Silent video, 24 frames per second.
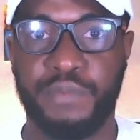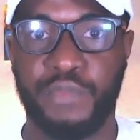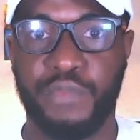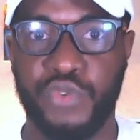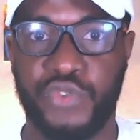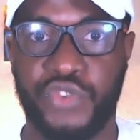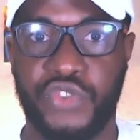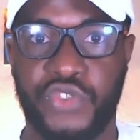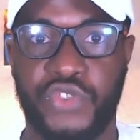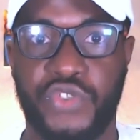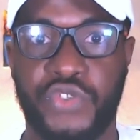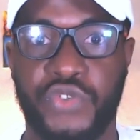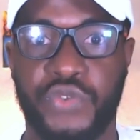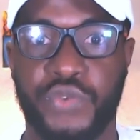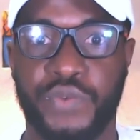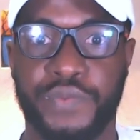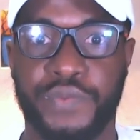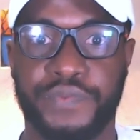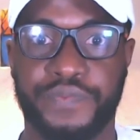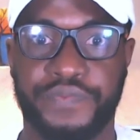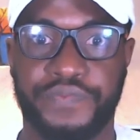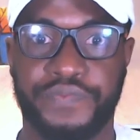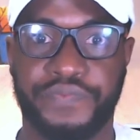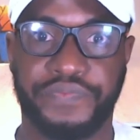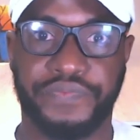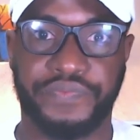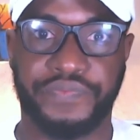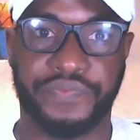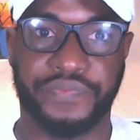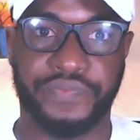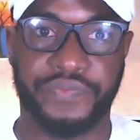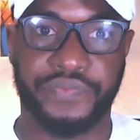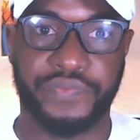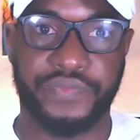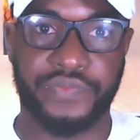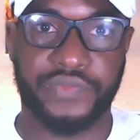puts you
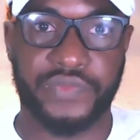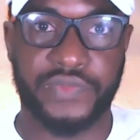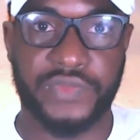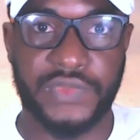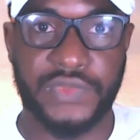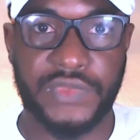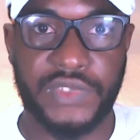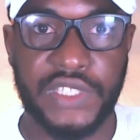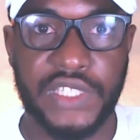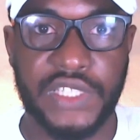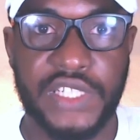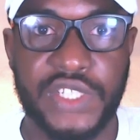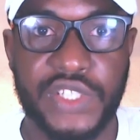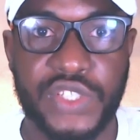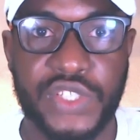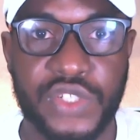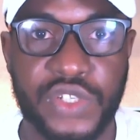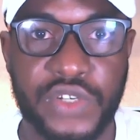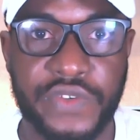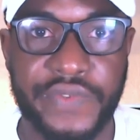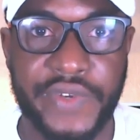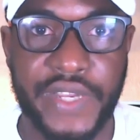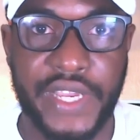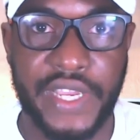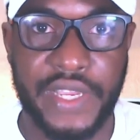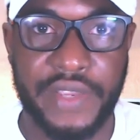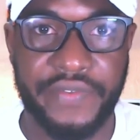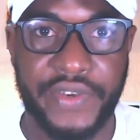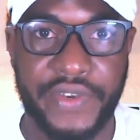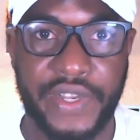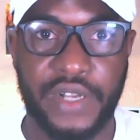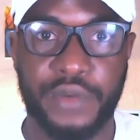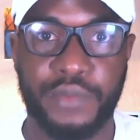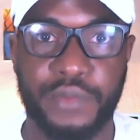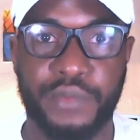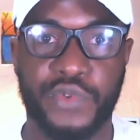in
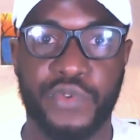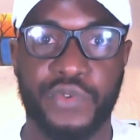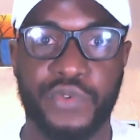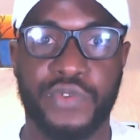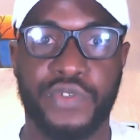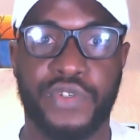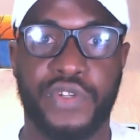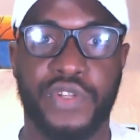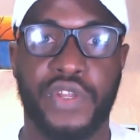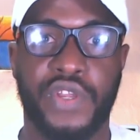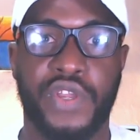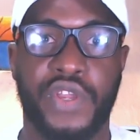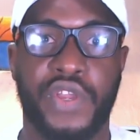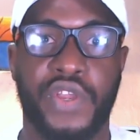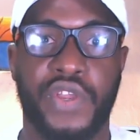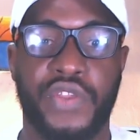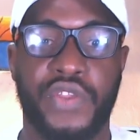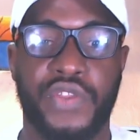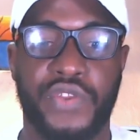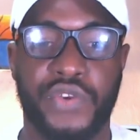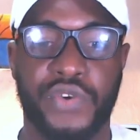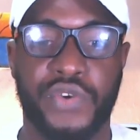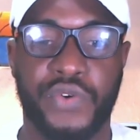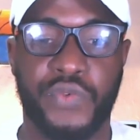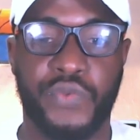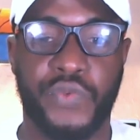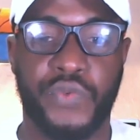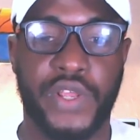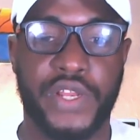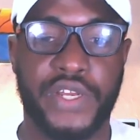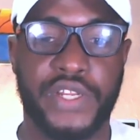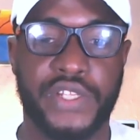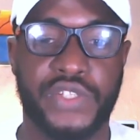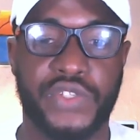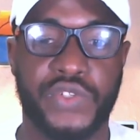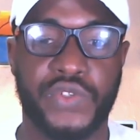survival mode. You're
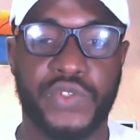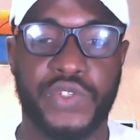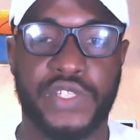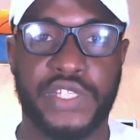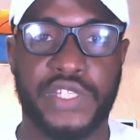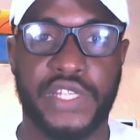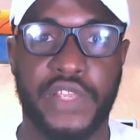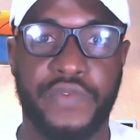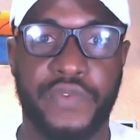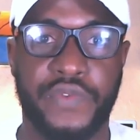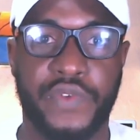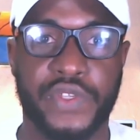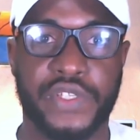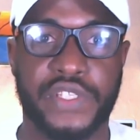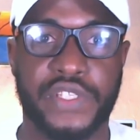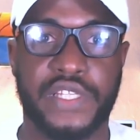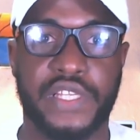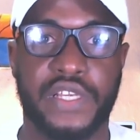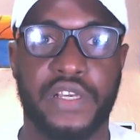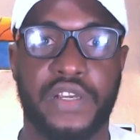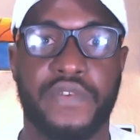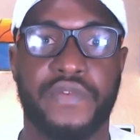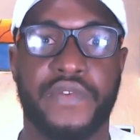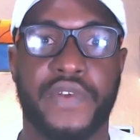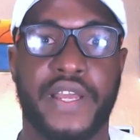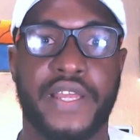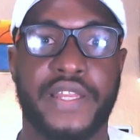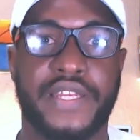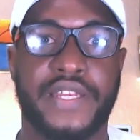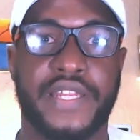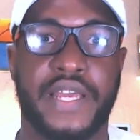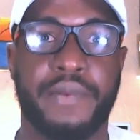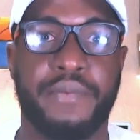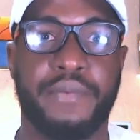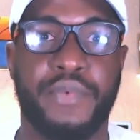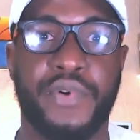ready to save yourself
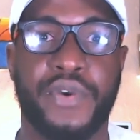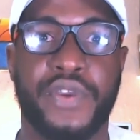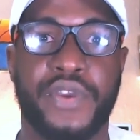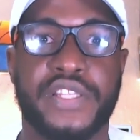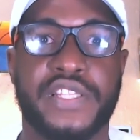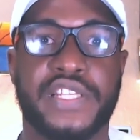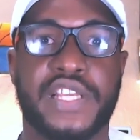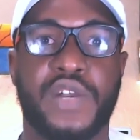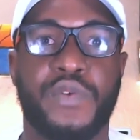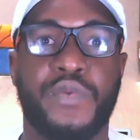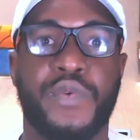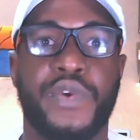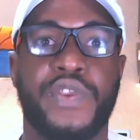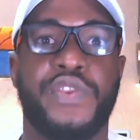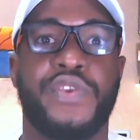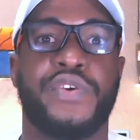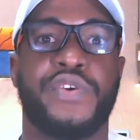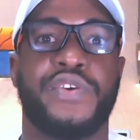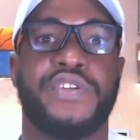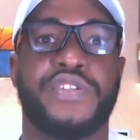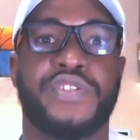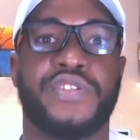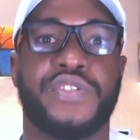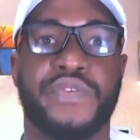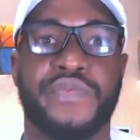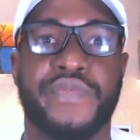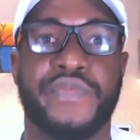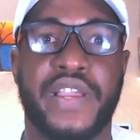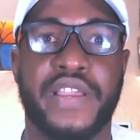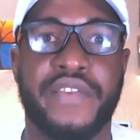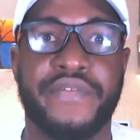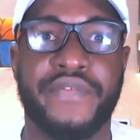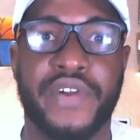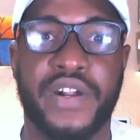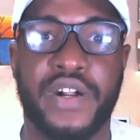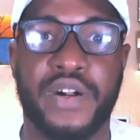at that point. And when you're in
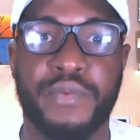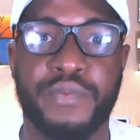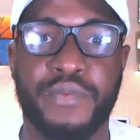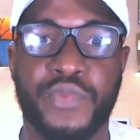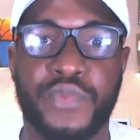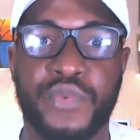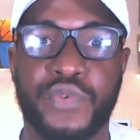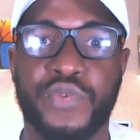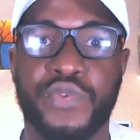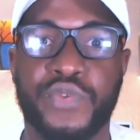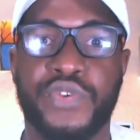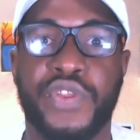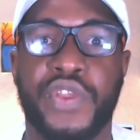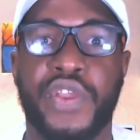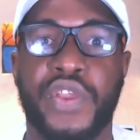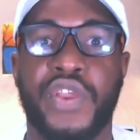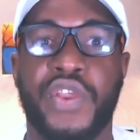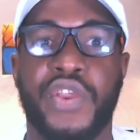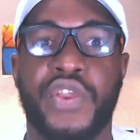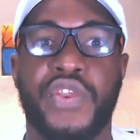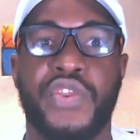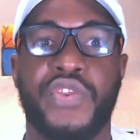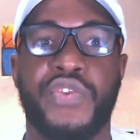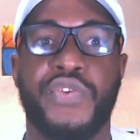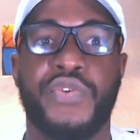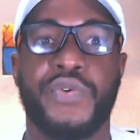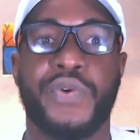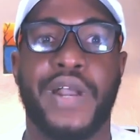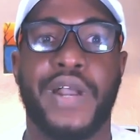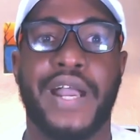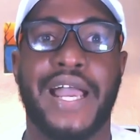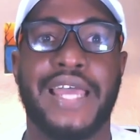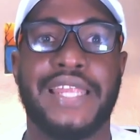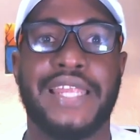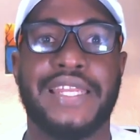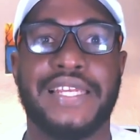survival mode, you
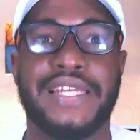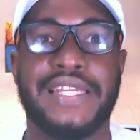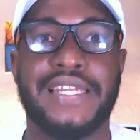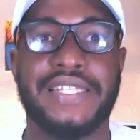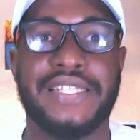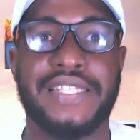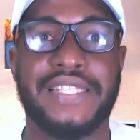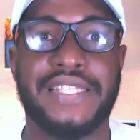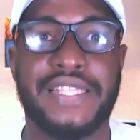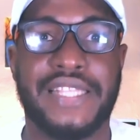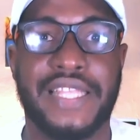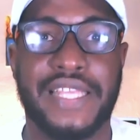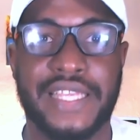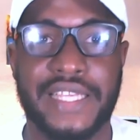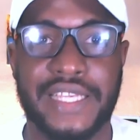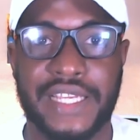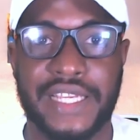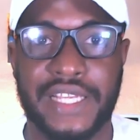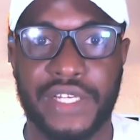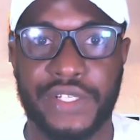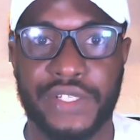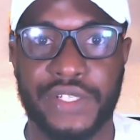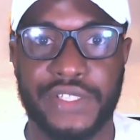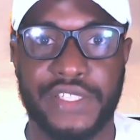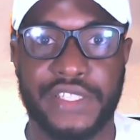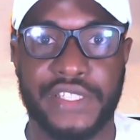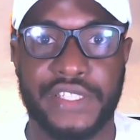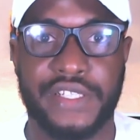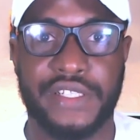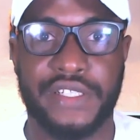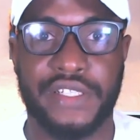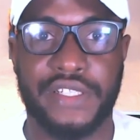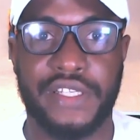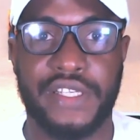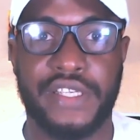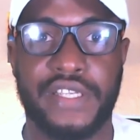hardly think
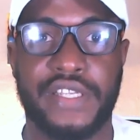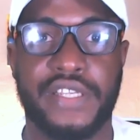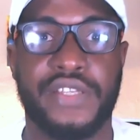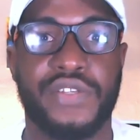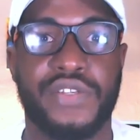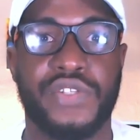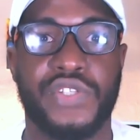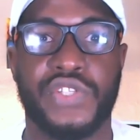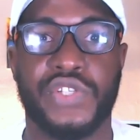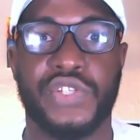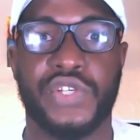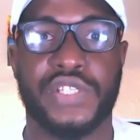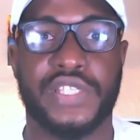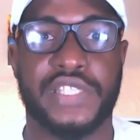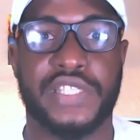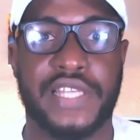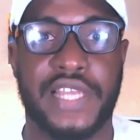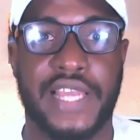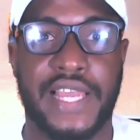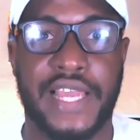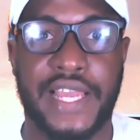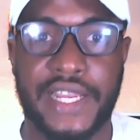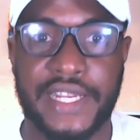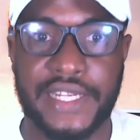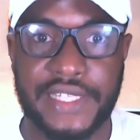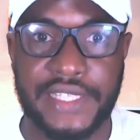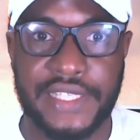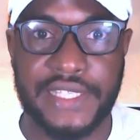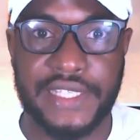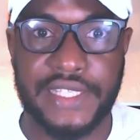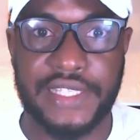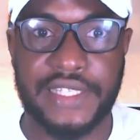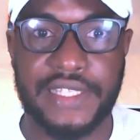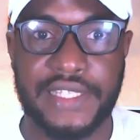logically, you just act.